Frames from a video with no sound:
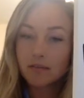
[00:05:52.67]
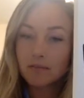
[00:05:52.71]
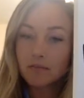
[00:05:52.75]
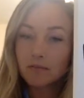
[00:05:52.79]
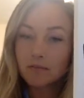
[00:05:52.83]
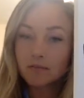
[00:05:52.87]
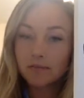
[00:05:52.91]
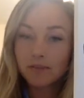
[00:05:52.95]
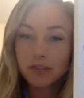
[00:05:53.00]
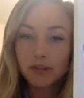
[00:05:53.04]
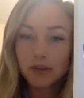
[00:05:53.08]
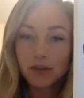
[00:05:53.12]

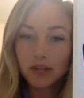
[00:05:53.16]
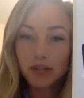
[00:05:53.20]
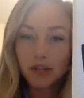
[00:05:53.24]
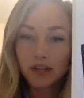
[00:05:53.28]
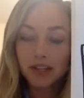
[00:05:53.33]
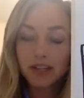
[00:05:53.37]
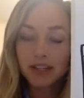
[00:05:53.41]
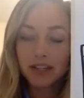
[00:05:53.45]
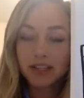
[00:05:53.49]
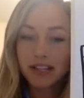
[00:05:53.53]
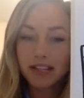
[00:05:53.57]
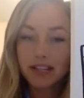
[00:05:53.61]
So we know
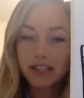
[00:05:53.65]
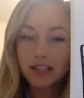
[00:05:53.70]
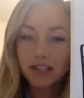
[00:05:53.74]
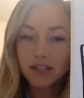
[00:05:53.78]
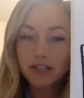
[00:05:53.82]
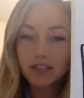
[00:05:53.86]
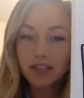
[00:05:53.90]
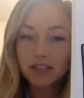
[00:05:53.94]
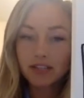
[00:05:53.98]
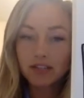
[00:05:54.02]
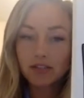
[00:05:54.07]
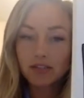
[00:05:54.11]
that the answer
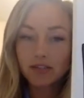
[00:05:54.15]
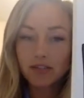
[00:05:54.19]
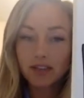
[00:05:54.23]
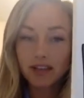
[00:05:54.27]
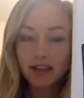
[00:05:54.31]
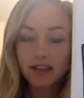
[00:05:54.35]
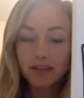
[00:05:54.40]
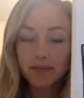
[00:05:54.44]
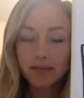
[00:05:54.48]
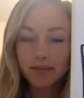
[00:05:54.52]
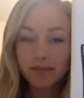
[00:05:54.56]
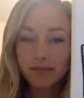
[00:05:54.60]
is
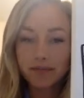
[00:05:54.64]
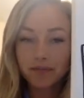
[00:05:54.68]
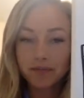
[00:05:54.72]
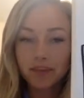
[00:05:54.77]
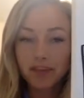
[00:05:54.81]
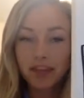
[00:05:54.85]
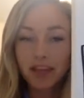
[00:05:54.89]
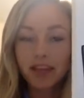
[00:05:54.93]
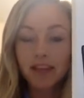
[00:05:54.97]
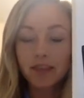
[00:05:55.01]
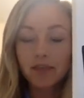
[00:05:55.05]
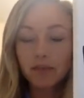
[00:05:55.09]
3.
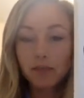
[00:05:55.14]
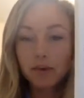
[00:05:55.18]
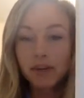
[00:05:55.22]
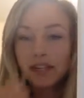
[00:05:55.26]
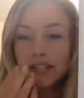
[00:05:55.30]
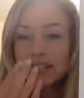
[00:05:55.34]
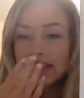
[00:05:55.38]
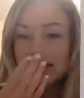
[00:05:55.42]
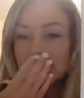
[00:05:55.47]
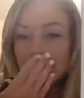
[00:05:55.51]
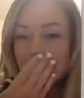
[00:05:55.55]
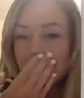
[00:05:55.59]
If we
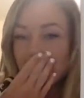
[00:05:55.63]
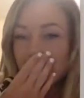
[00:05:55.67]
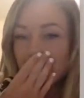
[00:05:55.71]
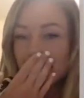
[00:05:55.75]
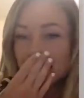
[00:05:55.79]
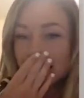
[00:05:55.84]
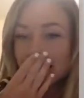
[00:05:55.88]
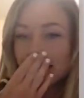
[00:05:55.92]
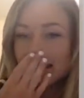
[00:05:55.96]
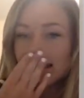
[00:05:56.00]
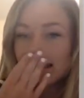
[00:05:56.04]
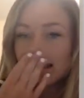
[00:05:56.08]

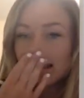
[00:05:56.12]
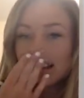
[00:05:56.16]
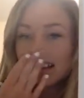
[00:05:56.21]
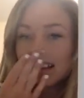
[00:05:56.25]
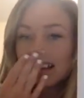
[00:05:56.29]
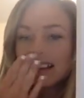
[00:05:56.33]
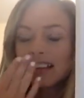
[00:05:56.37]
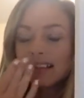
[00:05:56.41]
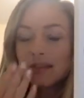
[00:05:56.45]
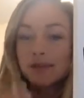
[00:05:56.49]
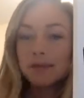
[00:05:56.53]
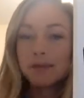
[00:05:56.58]
said,
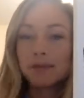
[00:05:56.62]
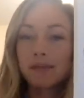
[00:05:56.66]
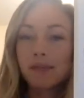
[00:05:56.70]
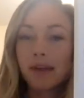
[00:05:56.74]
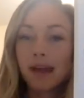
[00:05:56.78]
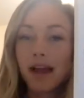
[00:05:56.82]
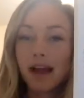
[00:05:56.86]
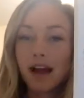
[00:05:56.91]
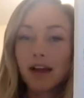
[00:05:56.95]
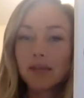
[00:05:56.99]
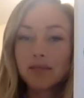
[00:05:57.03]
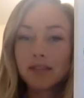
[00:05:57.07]

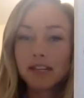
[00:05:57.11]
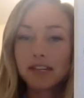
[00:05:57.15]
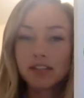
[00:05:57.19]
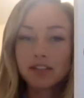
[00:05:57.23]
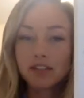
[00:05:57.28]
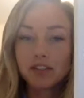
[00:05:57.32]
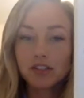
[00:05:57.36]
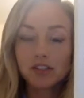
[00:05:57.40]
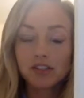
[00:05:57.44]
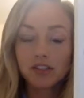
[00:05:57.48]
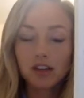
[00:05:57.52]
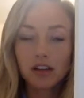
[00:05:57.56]
how many
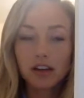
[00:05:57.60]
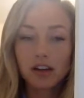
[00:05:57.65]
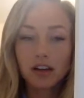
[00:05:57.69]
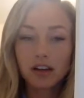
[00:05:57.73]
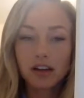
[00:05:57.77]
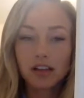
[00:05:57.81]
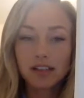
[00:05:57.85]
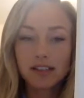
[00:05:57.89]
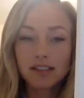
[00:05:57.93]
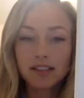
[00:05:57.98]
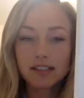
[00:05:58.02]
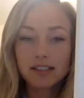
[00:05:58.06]

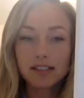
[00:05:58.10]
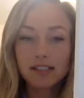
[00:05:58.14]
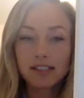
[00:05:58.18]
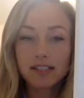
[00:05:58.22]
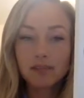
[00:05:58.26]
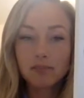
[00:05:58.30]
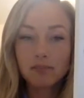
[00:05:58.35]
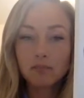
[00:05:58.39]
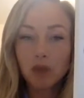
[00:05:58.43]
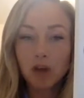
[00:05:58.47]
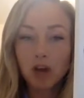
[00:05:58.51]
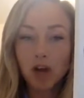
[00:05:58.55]
stars did
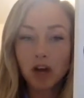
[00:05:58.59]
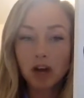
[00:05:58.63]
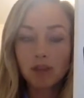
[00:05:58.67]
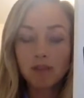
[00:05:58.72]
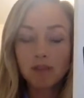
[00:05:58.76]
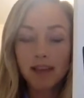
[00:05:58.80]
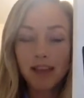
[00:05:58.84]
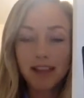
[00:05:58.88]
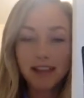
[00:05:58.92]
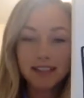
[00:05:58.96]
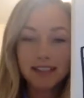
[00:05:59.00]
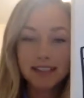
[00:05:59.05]
mom
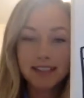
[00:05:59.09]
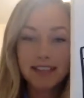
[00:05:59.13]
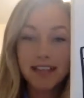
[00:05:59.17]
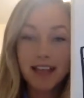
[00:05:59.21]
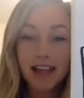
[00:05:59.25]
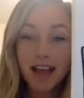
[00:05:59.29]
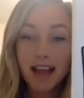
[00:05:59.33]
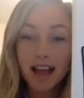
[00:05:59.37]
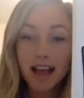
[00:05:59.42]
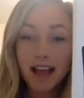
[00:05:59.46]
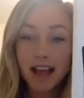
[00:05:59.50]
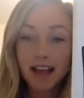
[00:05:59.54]
and
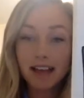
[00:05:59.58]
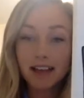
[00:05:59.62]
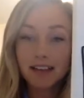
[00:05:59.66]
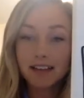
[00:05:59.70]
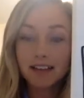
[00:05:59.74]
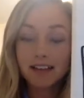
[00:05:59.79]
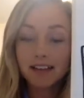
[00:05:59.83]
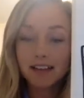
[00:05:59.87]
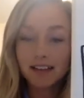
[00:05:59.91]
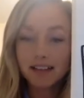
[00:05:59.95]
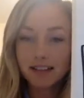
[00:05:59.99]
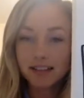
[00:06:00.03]
dad
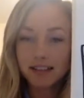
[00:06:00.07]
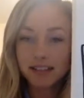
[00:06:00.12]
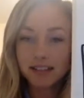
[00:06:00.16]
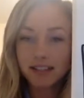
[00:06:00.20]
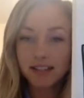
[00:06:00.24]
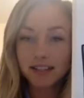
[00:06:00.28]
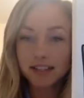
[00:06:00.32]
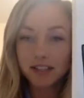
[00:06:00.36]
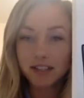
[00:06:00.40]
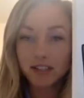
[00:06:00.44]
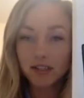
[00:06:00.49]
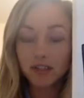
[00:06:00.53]
see
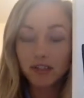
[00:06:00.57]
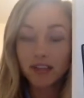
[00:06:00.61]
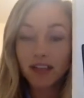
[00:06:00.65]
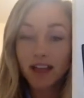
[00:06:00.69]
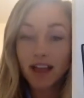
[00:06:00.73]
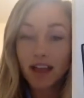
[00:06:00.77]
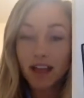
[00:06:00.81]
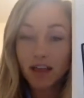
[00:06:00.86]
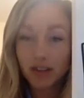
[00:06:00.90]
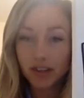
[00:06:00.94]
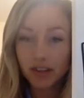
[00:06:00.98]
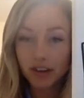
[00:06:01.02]

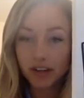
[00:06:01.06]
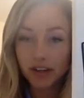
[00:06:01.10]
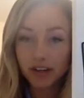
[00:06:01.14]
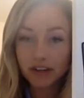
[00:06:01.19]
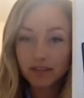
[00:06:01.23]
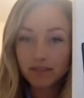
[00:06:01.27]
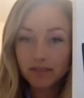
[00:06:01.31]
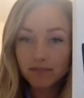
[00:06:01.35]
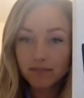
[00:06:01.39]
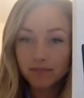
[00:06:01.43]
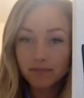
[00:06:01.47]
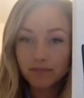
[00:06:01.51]
together?
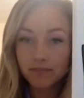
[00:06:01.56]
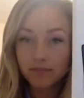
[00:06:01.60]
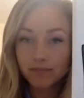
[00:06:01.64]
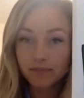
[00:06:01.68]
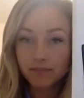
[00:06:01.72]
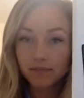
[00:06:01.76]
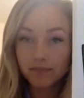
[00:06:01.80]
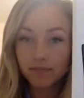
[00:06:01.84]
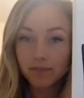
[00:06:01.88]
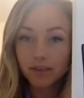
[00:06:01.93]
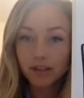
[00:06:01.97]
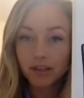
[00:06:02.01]

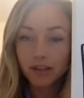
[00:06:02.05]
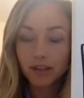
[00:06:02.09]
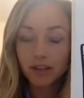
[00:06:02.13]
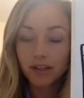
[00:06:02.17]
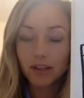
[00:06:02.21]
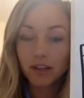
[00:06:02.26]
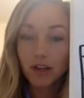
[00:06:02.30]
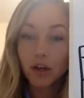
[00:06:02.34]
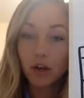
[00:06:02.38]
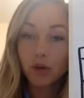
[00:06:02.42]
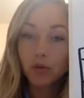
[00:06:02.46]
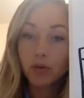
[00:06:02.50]

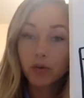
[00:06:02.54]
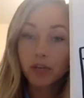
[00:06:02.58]
We